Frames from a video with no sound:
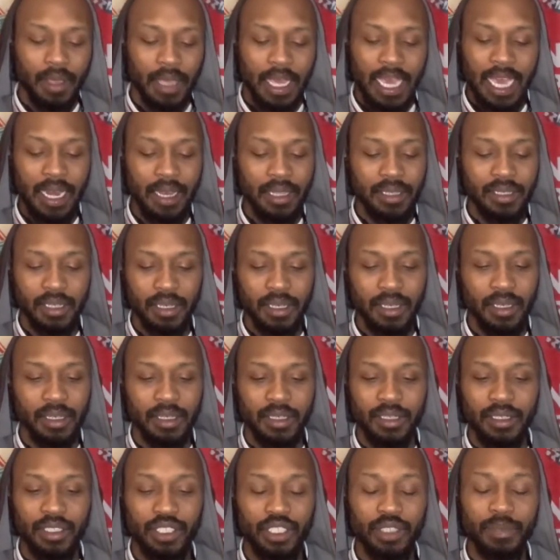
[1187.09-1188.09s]
Alisson,
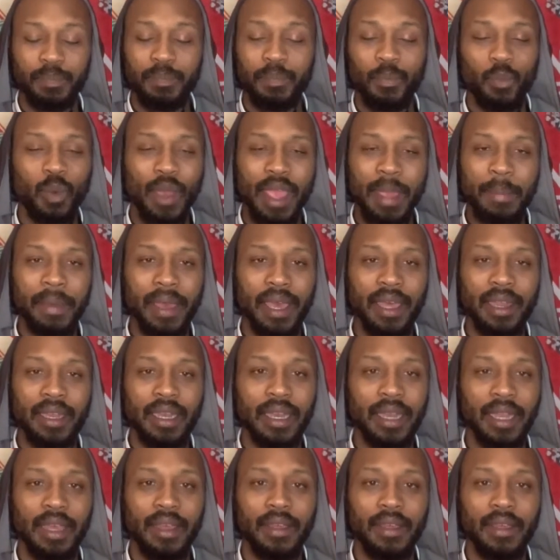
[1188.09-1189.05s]
Way better than that.